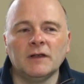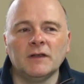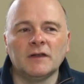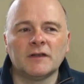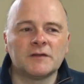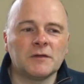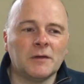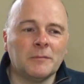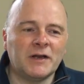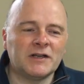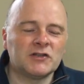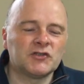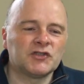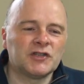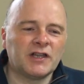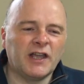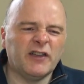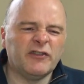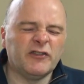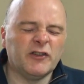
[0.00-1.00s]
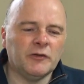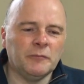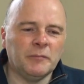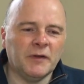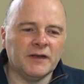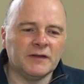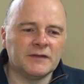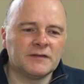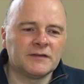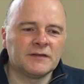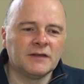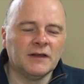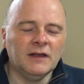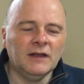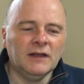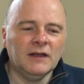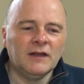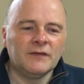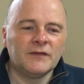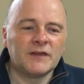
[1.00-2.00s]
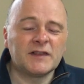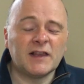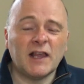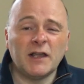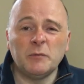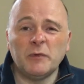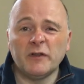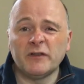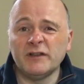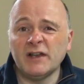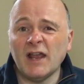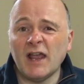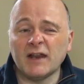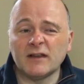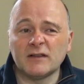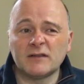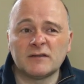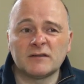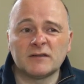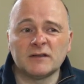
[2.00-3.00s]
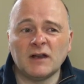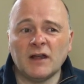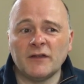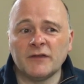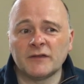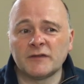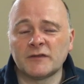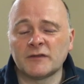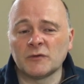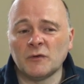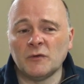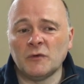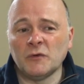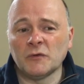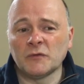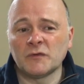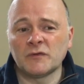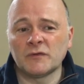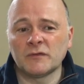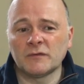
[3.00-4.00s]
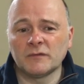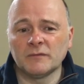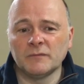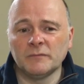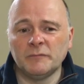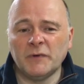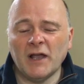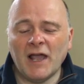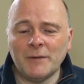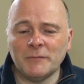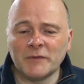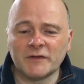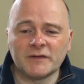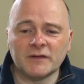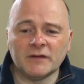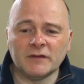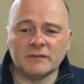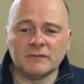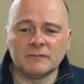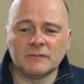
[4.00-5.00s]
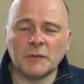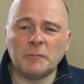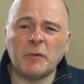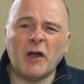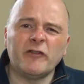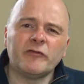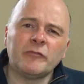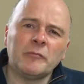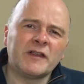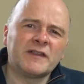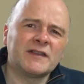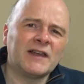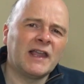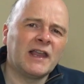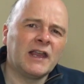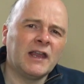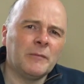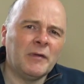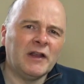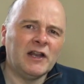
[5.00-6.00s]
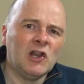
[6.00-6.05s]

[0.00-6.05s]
So I managed to get a few bits. The same with Next and other stores. But Amazon, apart from it taking a bit